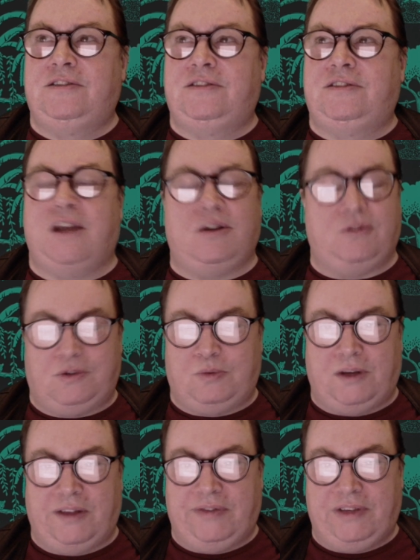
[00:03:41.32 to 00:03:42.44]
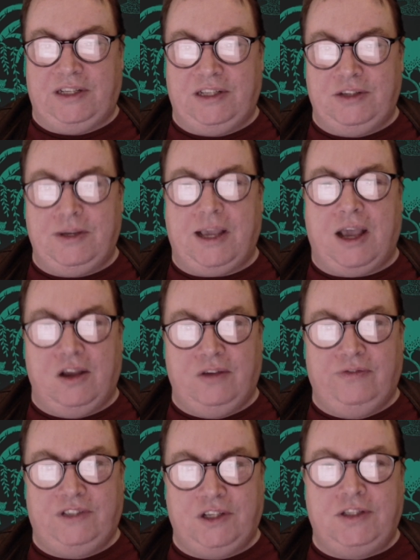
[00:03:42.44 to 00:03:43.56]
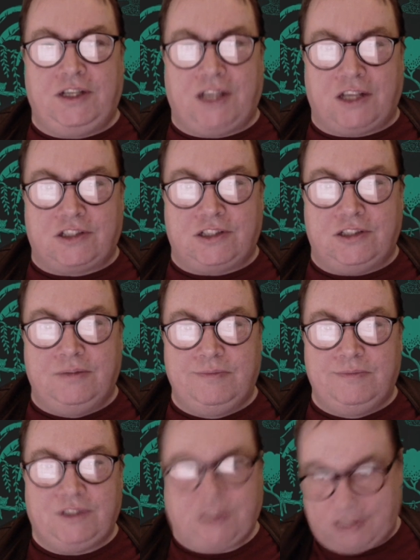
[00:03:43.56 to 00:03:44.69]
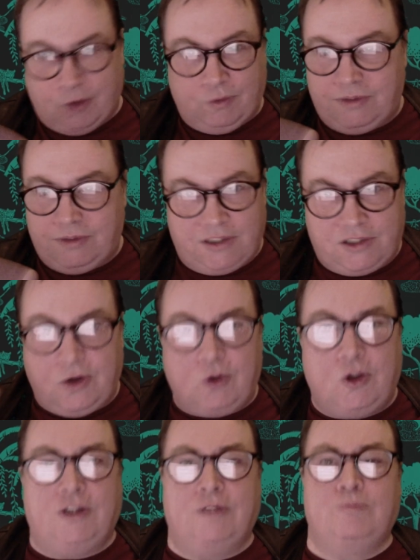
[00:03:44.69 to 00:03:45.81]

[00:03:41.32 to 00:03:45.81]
Don't, whatever you do, overdo the custard. Just don't, it's not good.